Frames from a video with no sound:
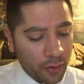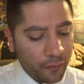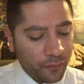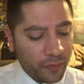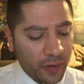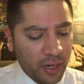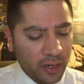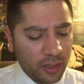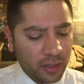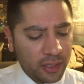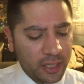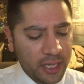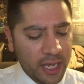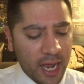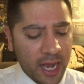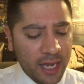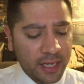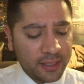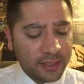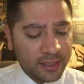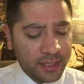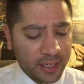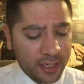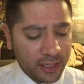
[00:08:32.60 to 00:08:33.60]
Verily
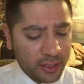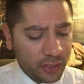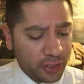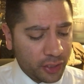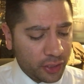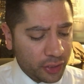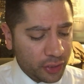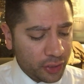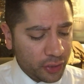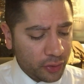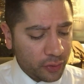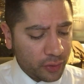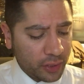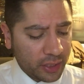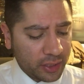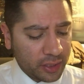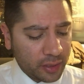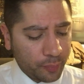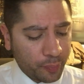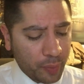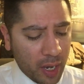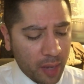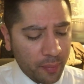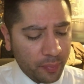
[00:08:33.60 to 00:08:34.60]
I say unto you that
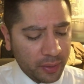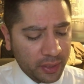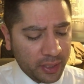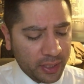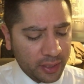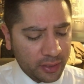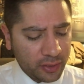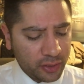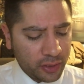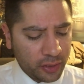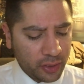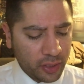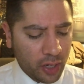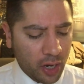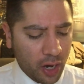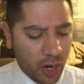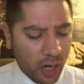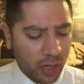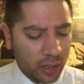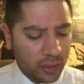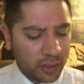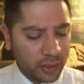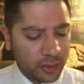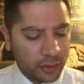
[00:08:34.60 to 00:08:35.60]
the publicans and the
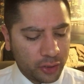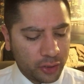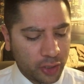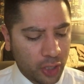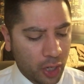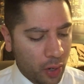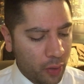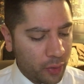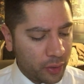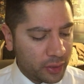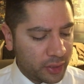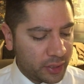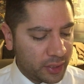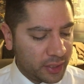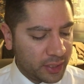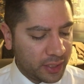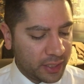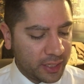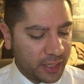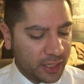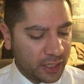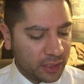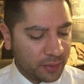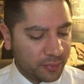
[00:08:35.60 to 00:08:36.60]
harlots go into the
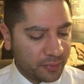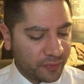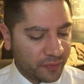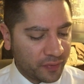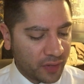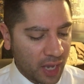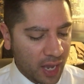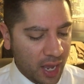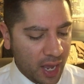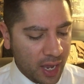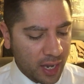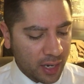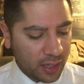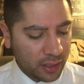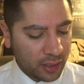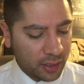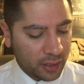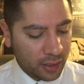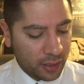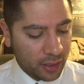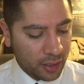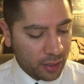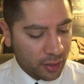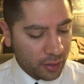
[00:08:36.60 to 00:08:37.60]
kingdom of God
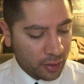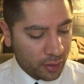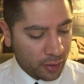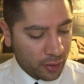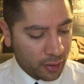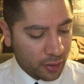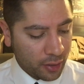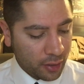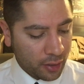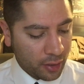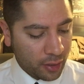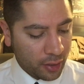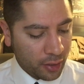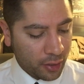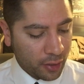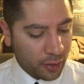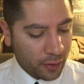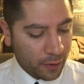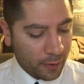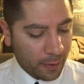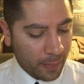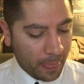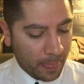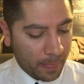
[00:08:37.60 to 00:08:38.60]

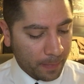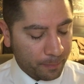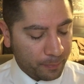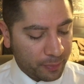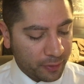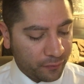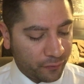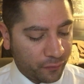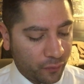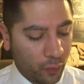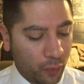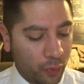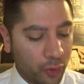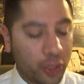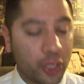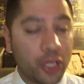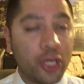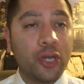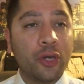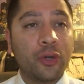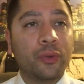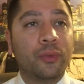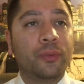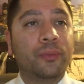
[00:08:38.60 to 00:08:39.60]
before
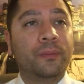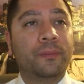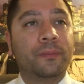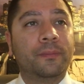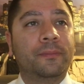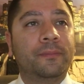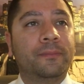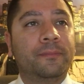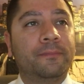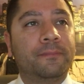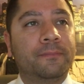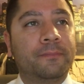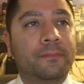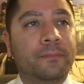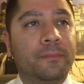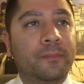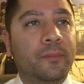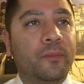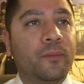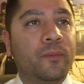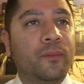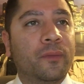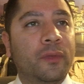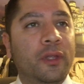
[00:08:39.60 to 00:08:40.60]
you.
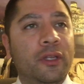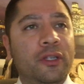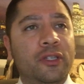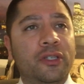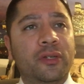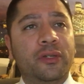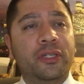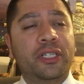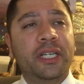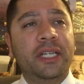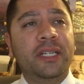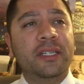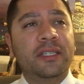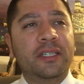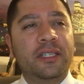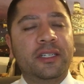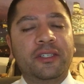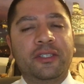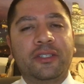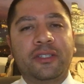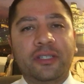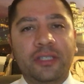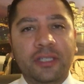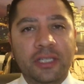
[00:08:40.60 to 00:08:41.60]
So Jesus
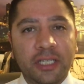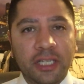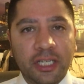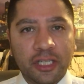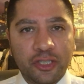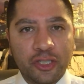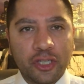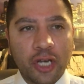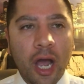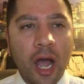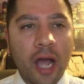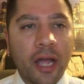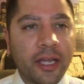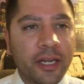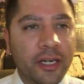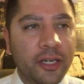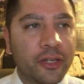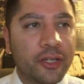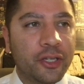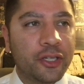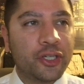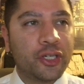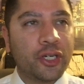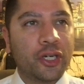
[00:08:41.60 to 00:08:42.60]
is, is talking to
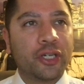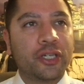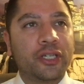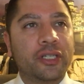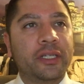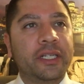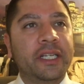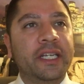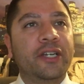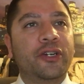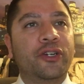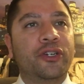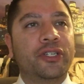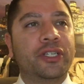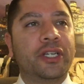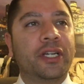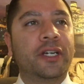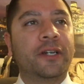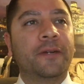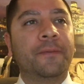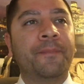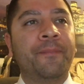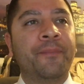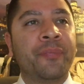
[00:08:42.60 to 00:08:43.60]
the church leaders
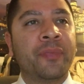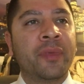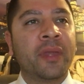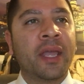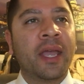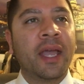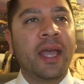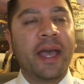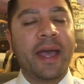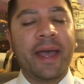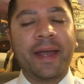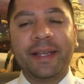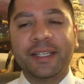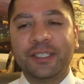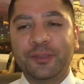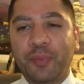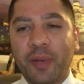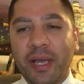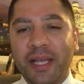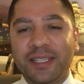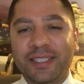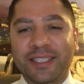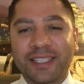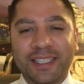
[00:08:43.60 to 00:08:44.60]
here, and he's
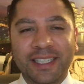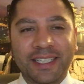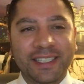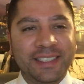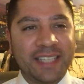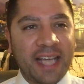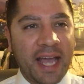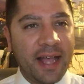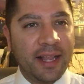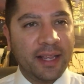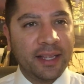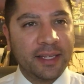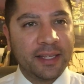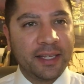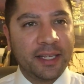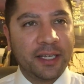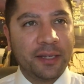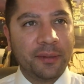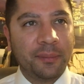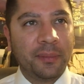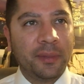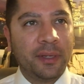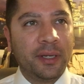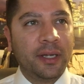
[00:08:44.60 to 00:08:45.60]
basically telling
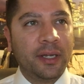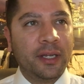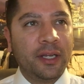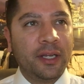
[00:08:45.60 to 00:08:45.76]
them,